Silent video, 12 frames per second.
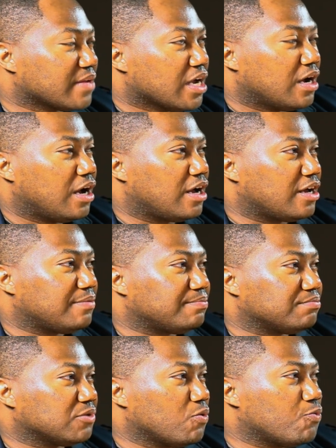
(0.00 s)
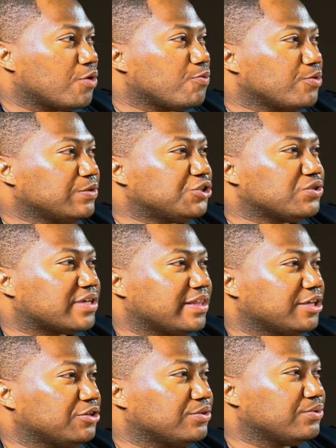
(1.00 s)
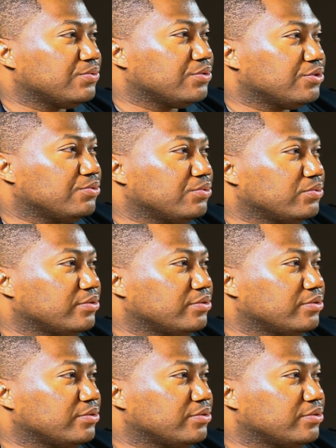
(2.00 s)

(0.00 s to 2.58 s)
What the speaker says: What would you say that you